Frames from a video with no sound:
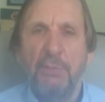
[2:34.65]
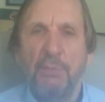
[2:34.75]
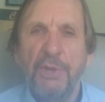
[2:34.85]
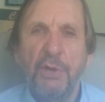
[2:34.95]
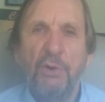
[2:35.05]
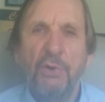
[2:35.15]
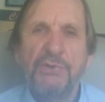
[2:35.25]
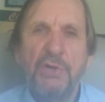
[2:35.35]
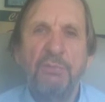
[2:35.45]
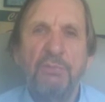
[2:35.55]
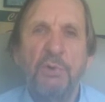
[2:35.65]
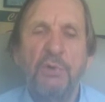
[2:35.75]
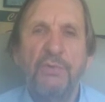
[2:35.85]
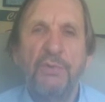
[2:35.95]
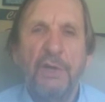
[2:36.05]
but then also
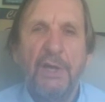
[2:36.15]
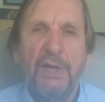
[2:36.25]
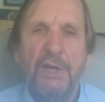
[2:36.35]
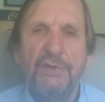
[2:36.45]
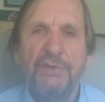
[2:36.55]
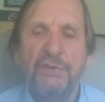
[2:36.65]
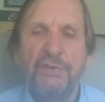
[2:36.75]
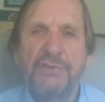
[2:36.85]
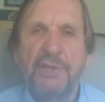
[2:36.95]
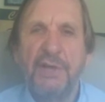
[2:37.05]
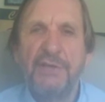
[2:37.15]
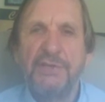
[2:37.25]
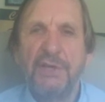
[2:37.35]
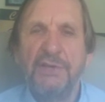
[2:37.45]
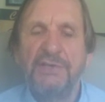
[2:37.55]
move into discussing